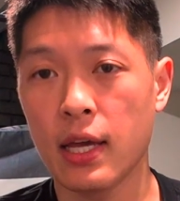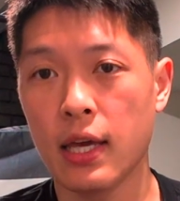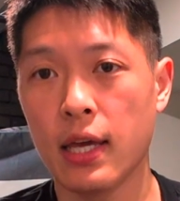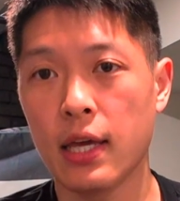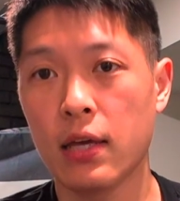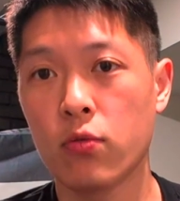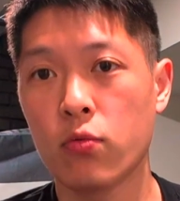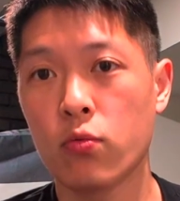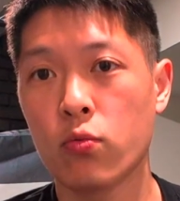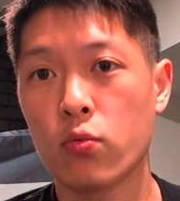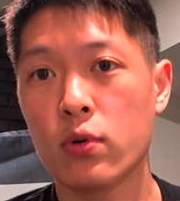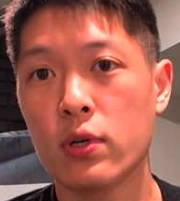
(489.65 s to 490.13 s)

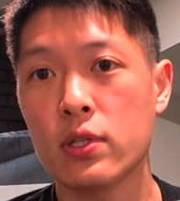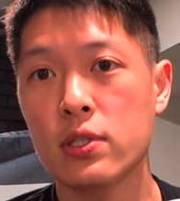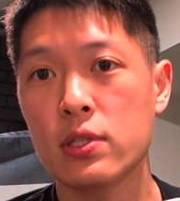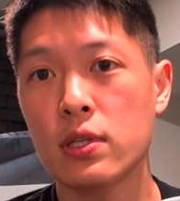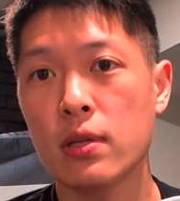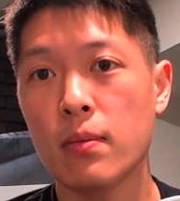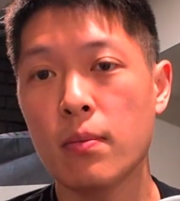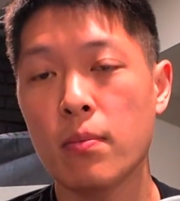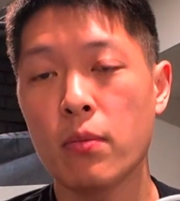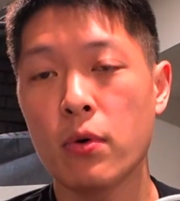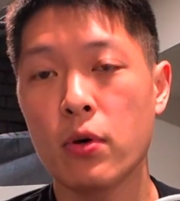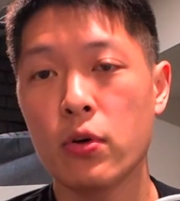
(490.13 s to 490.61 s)
it was
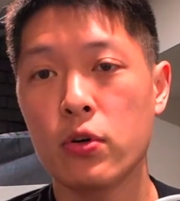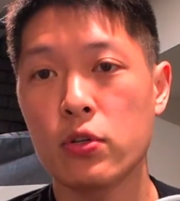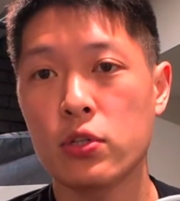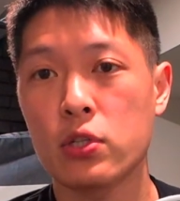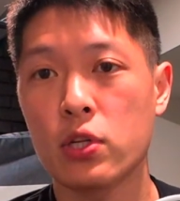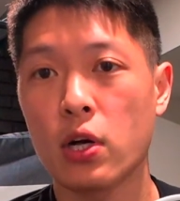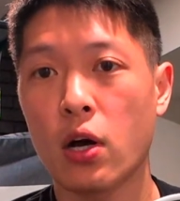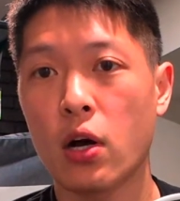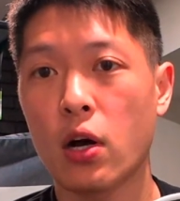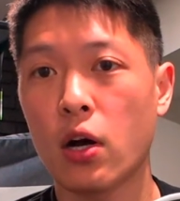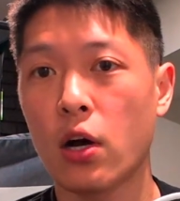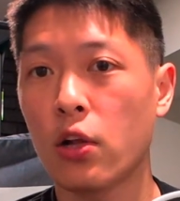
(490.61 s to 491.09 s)
the most
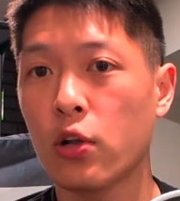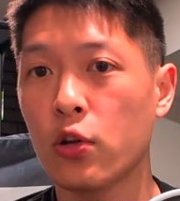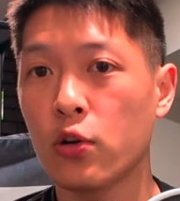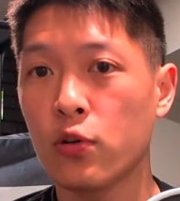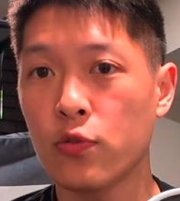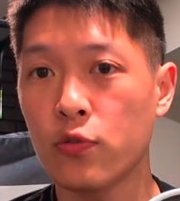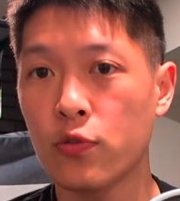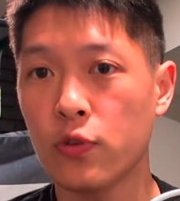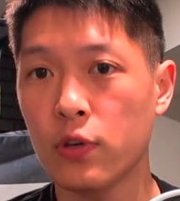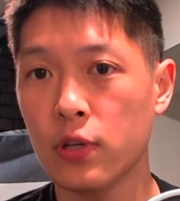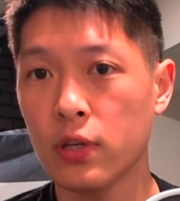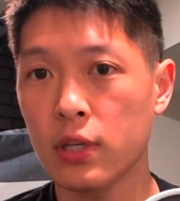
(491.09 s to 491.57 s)
hollow
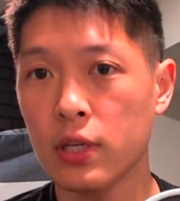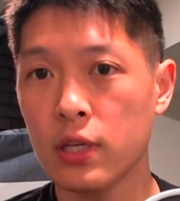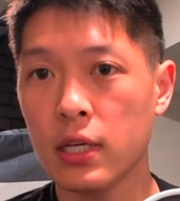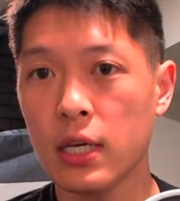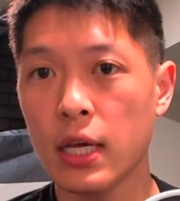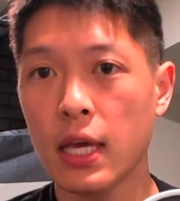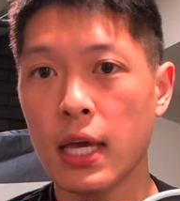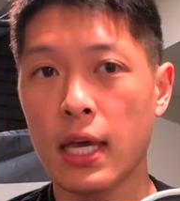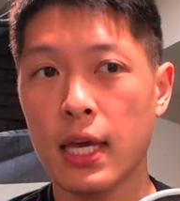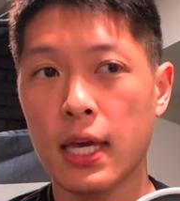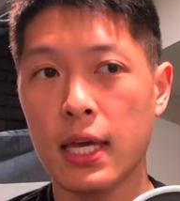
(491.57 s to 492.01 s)
feeling.